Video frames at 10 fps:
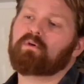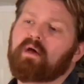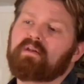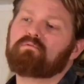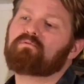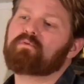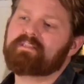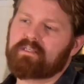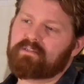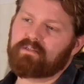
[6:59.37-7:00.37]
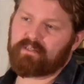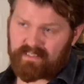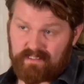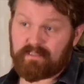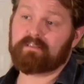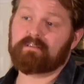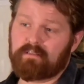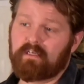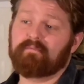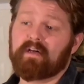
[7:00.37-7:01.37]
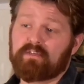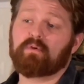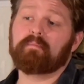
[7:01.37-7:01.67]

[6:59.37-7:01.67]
we're gonna go ahead and freeze it till the consistency of